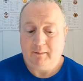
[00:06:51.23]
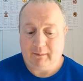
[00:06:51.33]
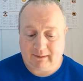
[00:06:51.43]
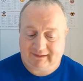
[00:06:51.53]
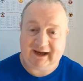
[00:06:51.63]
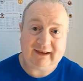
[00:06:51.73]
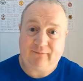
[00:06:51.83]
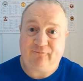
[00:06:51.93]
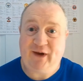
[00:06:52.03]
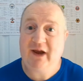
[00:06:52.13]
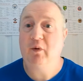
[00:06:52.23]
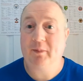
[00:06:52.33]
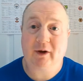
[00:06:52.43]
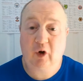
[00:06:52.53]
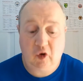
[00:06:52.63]
As I said, the fee
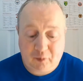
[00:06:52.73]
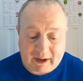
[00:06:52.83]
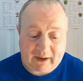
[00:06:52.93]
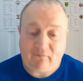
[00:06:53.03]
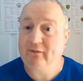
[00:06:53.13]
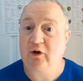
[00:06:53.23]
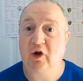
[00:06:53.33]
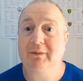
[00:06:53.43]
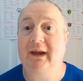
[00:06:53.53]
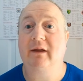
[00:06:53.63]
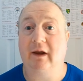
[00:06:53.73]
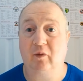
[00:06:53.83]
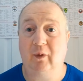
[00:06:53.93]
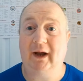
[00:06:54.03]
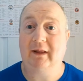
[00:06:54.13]
could be 52 million as
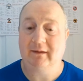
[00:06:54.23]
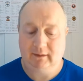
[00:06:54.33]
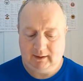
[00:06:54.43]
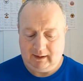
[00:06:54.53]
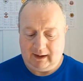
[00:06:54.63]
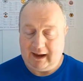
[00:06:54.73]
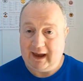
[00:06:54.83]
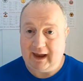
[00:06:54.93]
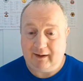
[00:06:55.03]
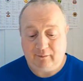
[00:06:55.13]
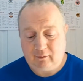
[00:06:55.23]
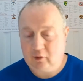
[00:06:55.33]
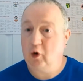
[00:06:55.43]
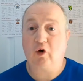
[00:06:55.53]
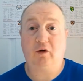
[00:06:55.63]
well,
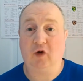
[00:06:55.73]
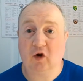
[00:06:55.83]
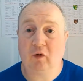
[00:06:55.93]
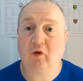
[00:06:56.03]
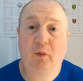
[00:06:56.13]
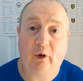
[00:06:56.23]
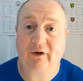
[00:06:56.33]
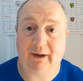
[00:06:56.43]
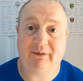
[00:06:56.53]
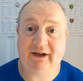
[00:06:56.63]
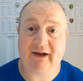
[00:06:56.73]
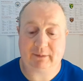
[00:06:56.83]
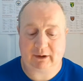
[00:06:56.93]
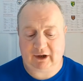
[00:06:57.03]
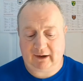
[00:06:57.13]
according to reports I'm seeing,
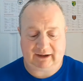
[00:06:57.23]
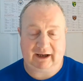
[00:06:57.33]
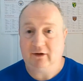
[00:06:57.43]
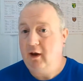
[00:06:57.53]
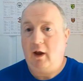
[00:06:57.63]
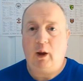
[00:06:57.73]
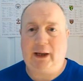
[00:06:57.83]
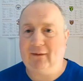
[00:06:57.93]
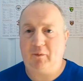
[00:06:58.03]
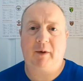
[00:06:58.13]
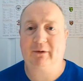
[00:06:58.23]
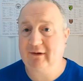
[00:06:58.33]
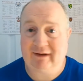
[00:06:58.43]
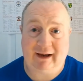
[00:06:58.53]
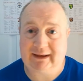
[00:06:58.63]
but not again. Different papers are
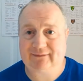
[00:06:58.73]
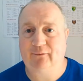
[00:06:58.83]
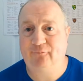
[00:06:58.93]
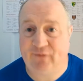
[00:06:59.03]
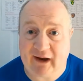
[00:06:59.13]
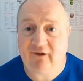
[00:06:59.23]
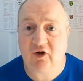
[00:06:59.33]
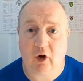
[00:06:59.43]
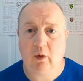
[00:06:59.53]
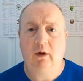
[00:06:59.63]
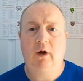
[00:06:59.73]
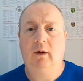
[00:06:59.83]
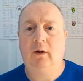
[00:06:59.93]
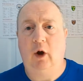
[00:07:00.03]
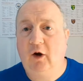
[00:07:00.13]
saying different fees, so
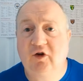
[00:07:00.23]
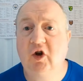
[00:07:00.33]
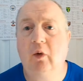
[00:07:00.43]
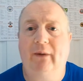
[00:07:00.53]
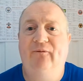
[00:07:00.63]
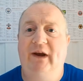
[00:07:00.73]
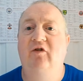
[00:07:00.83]
who's to know what fees